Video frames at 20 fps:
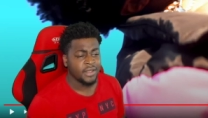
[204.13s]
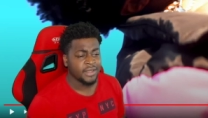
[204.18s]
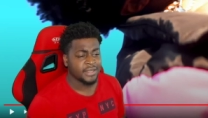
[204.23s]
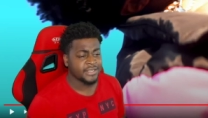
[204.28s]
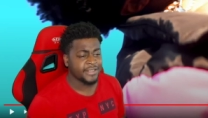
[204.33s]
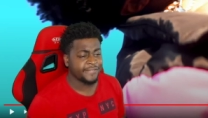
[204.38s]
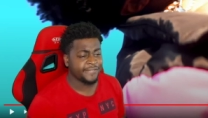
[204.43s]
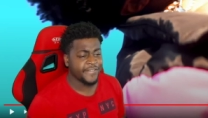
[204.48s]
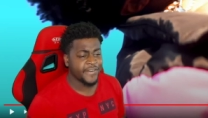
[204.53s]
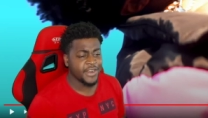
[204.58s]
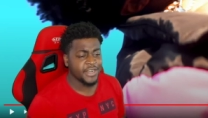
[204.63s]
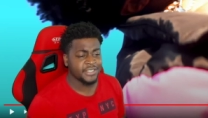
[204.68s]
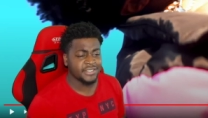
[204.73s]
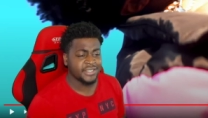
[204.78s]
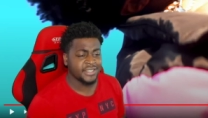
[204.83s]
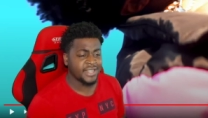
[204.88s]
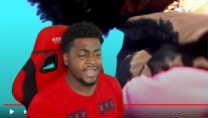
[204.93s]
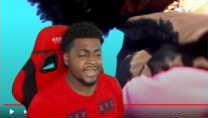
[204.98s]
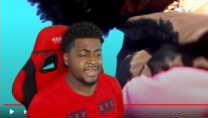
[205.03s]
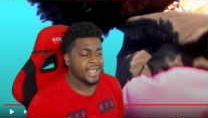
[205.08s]
Cause at
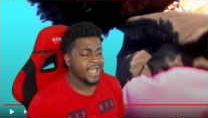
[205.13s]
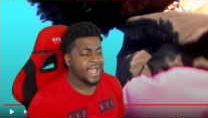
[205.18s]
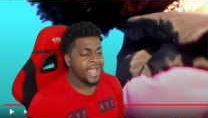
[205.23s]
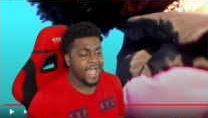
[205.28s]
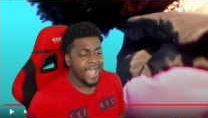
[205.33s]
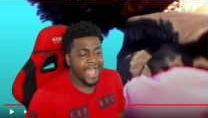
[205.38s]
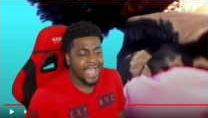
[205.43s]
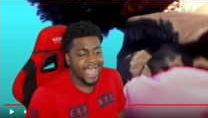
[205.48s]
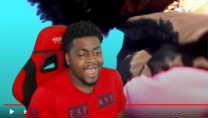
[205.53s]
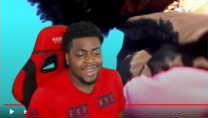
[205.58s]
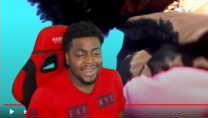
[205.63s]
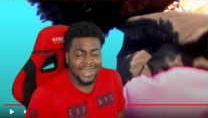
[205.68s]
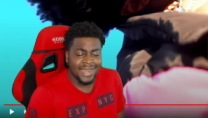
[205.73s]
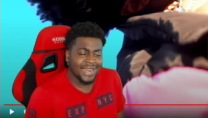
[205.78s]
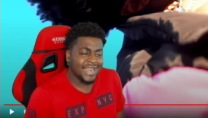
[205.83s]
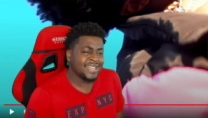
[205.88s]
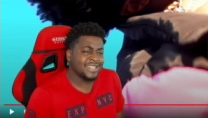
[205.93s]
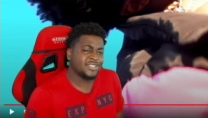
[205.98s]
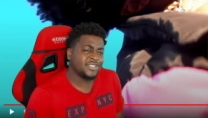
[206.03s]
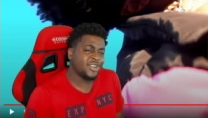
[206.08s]
first, like,
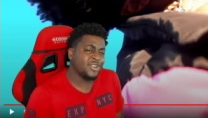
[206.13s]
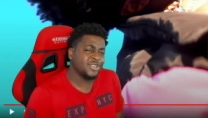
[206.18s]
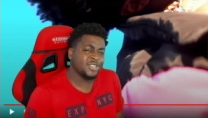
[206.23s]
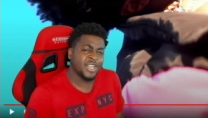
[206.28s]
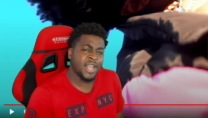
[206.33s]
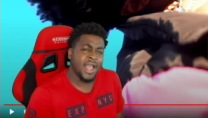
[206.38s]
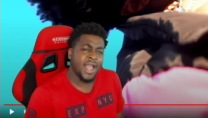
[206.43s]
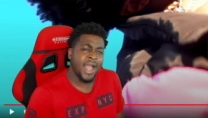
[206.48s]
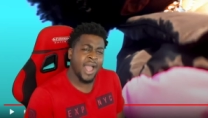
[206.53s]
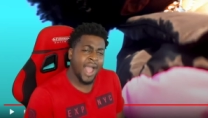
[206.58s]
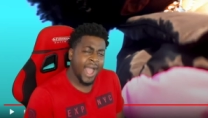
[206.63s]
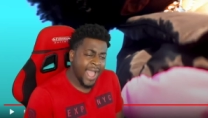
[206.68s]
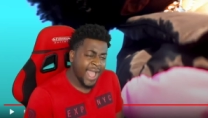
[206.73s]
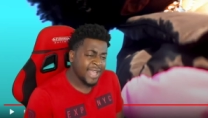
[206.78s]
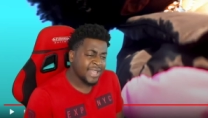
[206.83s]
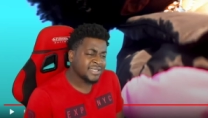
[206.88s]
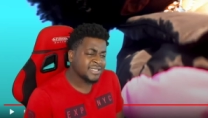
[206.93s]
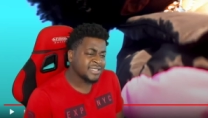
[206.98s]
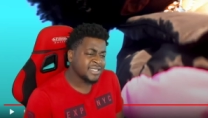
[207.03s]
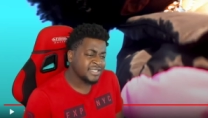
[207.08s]
like I told you, I, I
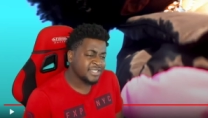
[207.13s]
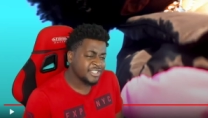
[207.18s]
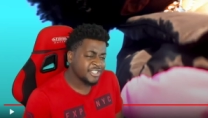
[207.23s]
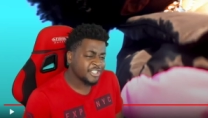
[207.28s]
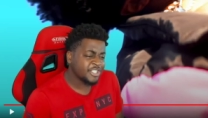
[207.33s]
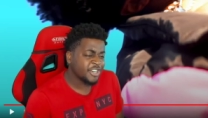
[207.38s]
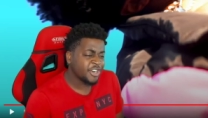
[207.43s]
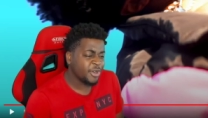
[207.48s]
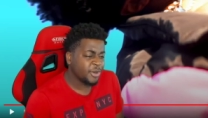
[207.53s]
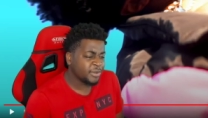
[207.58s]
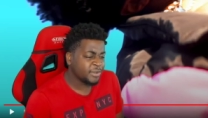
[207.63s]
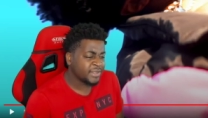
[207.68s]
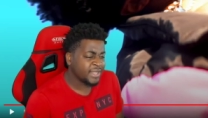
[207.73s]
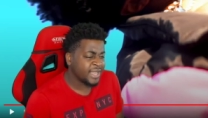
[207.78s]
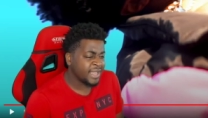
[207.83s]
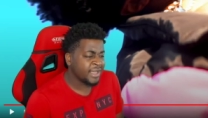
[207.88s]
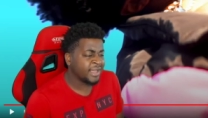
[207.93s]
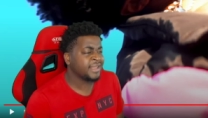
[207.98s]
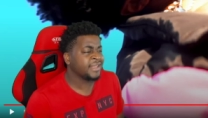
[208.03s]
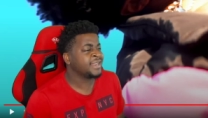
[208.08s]
had to listen to the whole
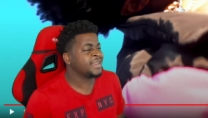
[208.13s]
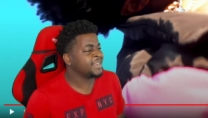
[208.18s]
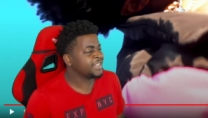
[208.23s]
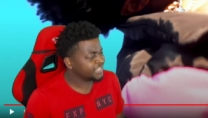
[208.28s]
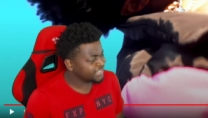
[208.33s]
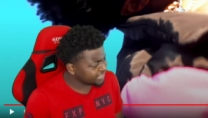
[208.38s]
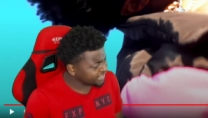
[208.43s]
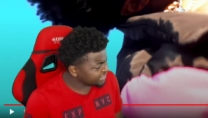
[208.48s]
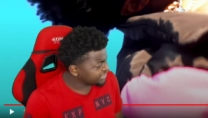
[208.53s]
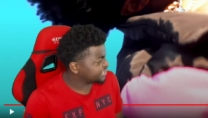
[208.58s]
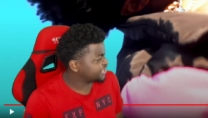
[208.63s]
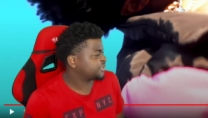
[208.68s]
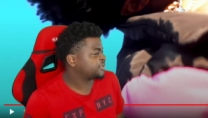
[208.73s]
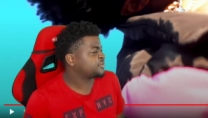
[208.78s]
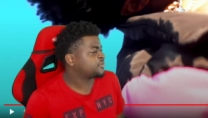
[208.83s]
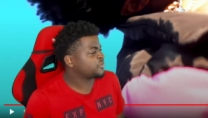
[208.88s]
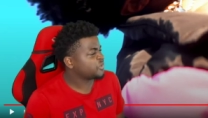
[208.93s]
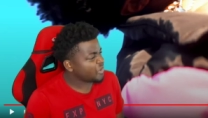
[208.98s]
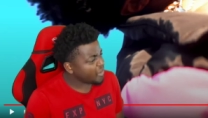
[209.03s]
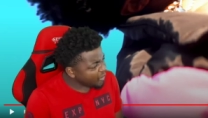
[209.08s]
thing, and then the shit
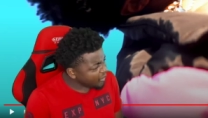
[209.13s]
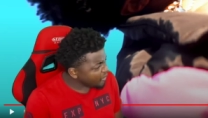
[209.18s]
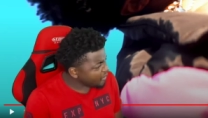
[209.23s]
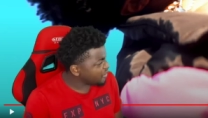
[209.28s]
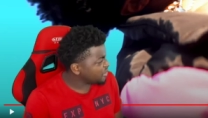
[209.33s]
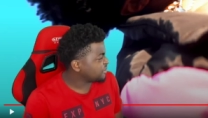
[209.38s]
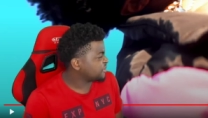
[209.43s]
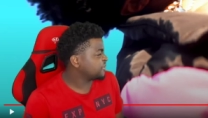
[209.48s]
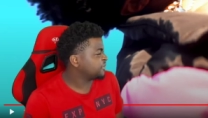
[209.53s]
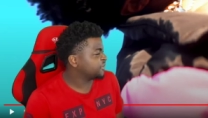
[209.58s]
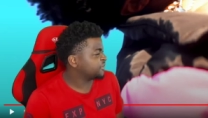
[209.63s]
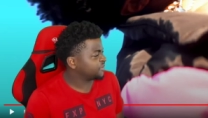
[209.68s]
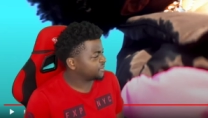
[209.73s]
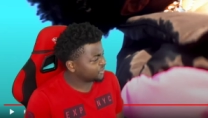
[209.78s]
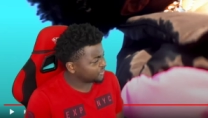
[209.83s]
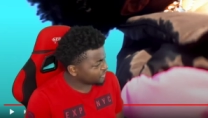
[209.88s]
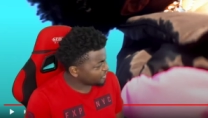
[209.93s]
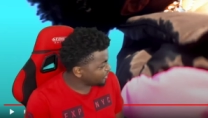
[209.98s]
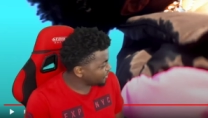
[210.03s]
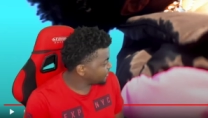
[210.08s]
just grow on you
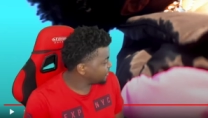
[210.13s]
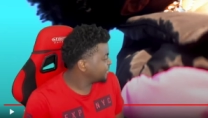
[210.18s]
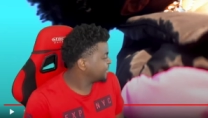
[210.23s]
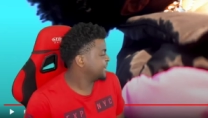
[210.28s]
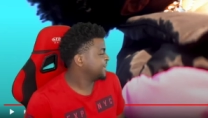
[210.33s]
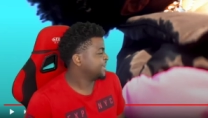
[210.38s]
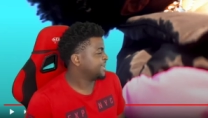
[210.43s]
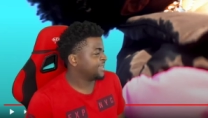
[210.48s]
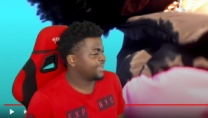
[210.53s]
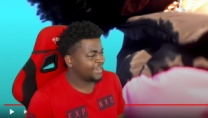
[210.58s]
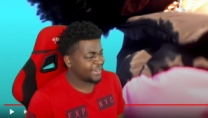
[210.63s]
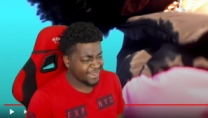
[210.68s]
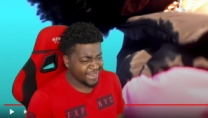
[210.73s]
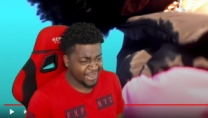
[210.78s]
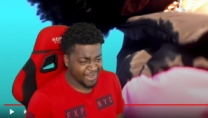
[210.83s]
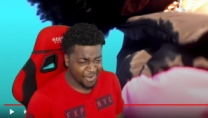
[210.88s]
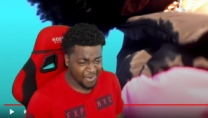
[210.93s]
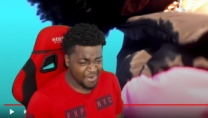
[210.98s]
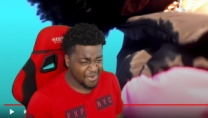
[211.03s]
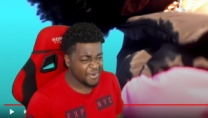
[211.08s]
too.
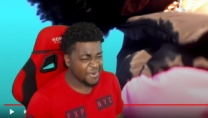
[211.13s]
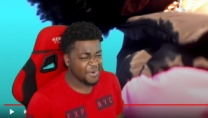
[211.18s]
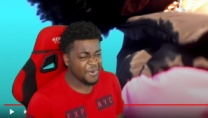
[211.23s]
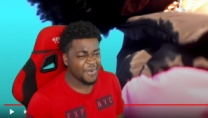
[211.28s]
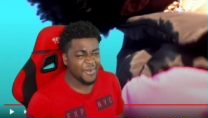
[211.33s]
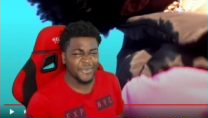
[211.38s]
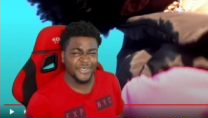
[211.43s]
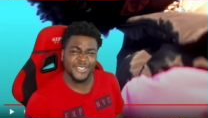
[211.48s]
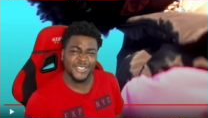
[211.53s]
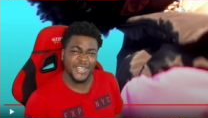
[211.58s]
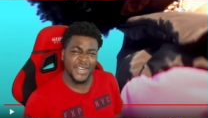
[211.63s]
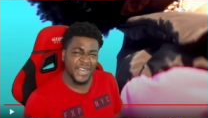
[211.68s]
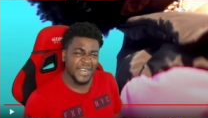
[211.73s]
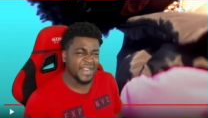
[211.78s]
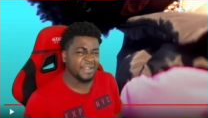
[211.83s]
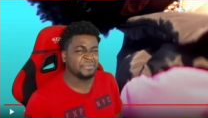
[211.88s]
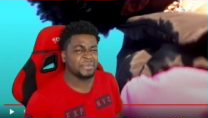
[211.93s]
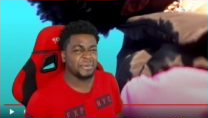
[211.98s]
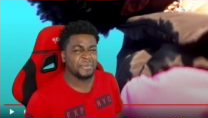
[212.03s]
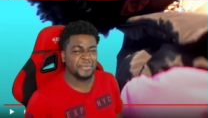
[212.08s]
Like, hold on, turn
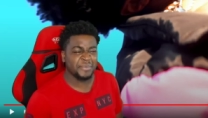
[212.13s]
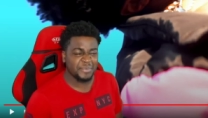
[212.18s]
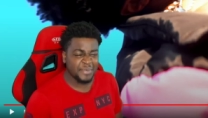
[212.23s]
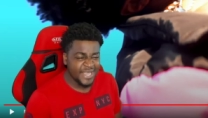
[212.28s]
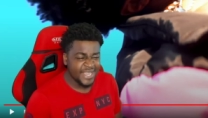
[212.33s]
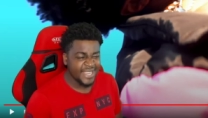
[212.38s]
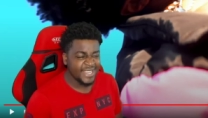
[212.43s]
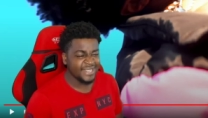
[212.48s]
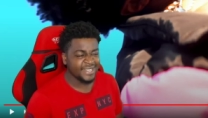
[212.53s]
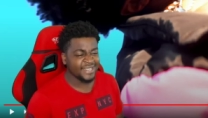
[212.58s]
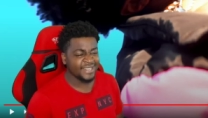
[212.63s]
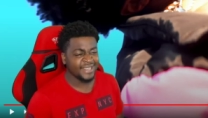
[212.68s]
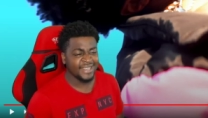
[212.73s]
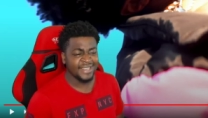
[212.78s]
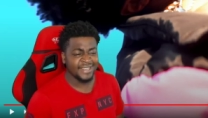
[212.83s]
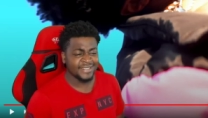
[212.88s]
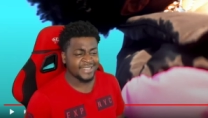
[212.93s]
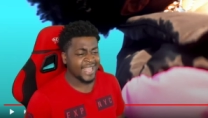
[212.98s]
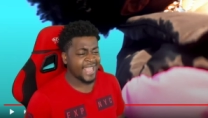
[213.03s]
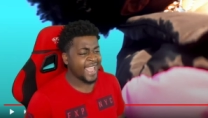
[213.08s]
up the beat.
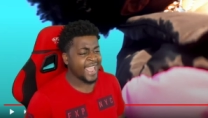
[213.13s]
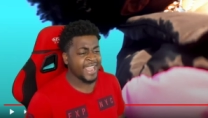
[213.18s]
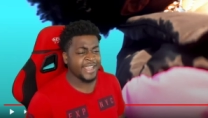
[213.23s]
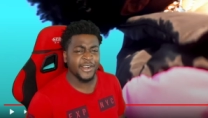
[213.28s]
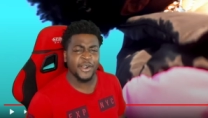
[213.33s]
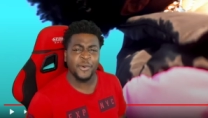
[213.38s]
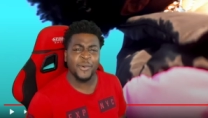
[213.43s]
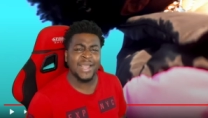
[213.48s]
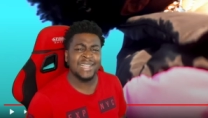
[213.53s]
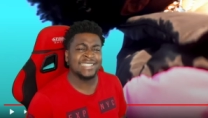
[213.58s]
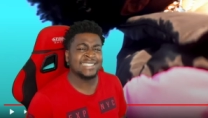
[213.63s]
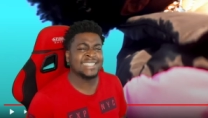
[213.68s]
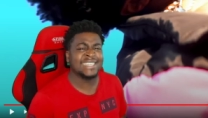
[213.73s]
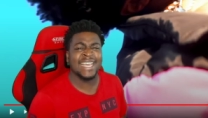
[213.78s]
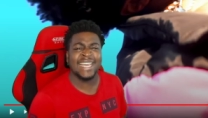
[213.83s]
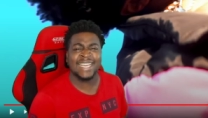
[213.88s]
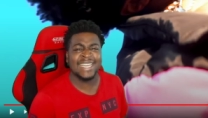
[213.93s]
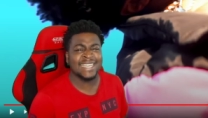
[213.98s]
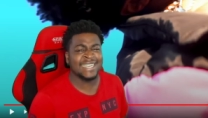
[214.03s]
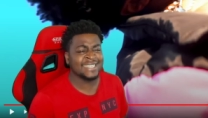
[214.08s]
The 808s
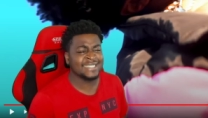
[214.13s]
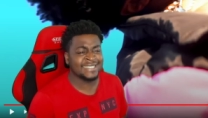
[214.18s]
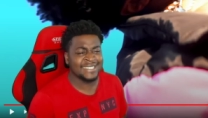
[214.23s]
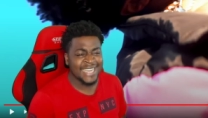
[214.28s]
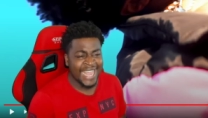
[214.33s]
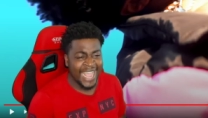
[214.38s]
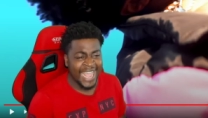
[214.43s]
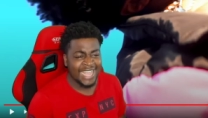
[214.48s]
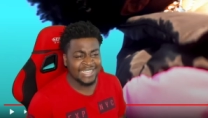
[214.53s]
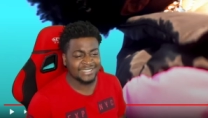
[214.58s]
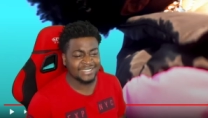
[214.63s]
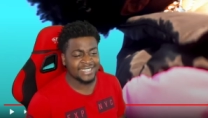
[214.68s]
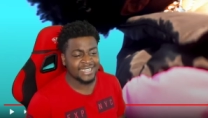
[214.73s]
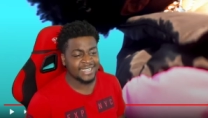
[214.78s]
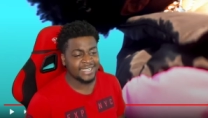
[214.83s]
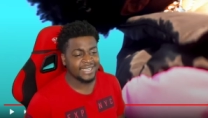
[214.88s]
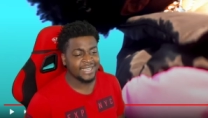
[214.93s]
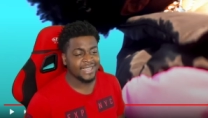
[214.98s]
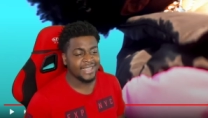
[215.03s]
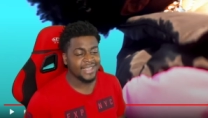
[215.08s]
kicking is
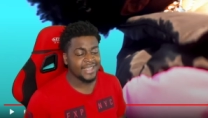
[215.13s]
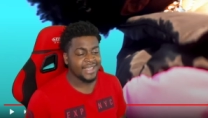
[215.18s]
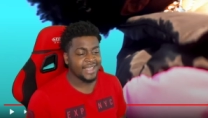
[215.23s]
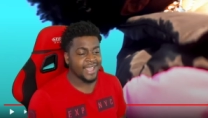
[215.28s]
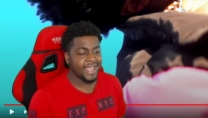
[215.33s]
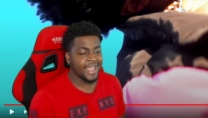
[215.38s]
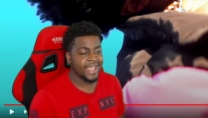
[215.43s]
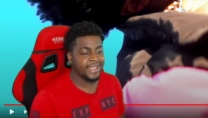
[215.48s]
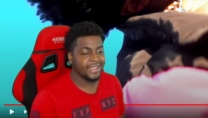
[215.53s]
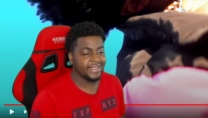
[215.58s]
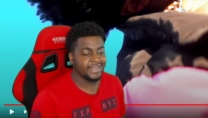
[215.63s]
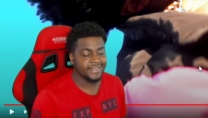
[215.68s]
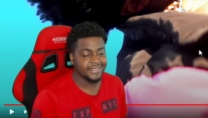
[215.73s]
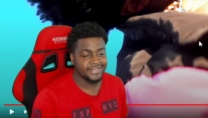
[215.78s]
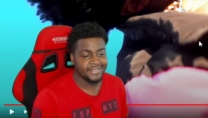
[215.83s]
nasty. Hey.